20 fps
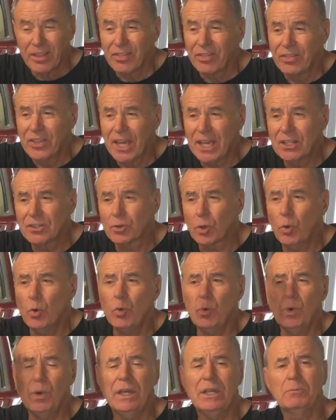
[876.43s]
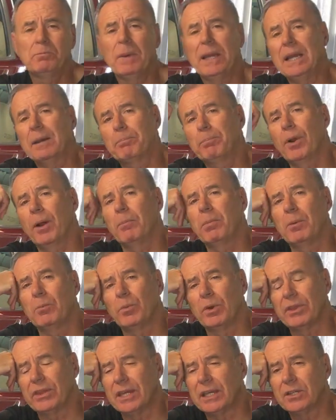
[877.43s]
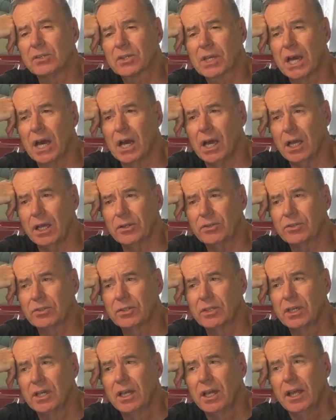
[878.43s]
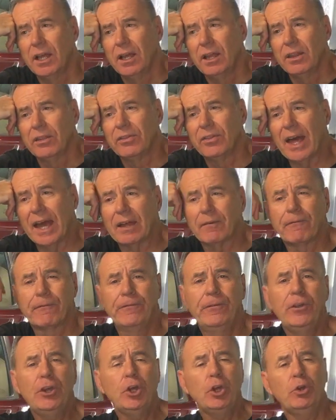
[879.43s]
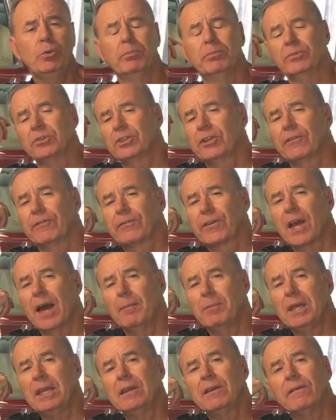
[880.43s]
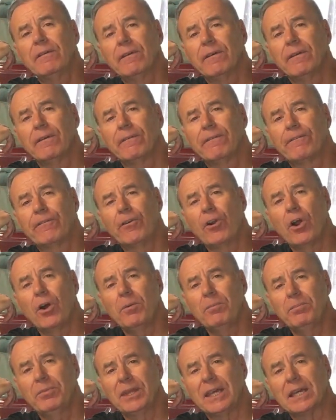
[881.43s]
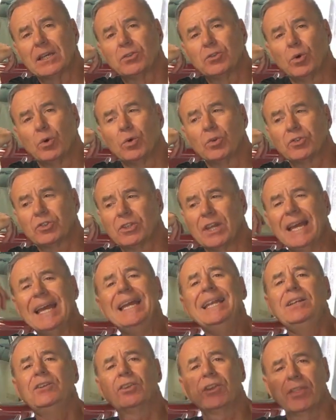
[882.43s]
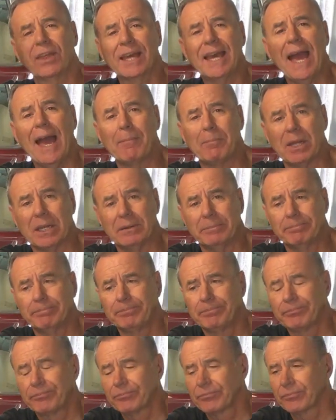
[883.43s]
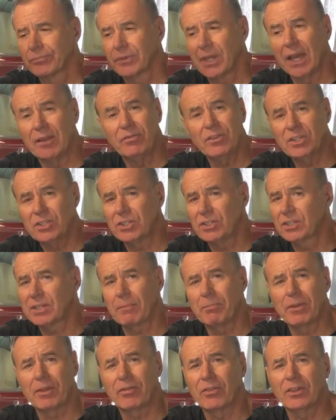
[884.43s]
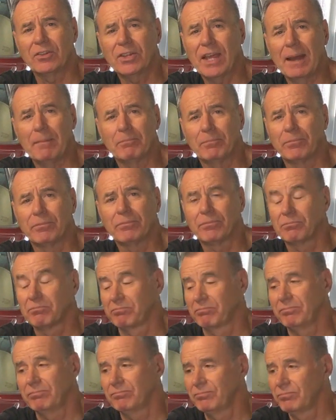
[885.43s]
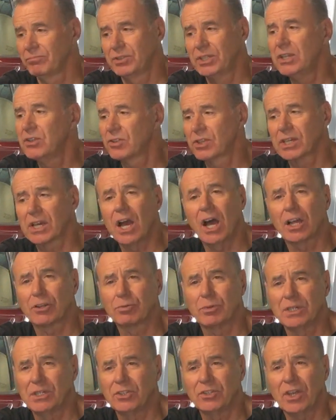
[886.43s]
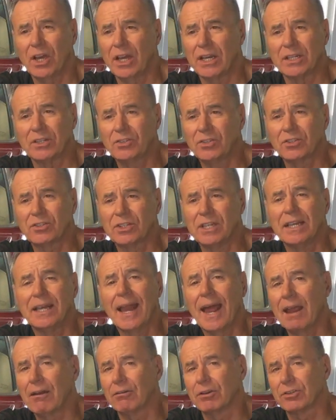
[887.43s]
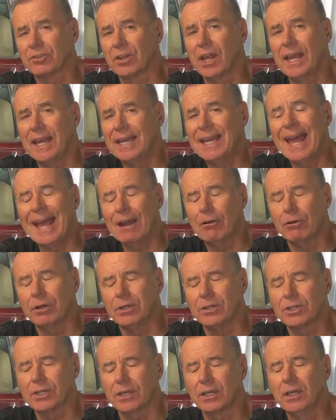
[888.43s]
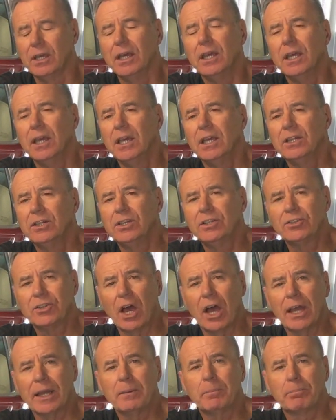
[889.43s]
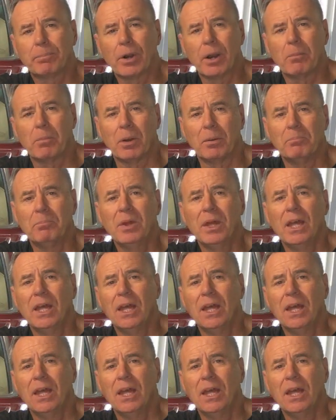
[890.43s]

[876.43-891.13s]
There's always been a problem with these cars that fumes have come in from the exhaust into the cabin, and this is something that's happened since the cars were designed. It's just an inherent design problem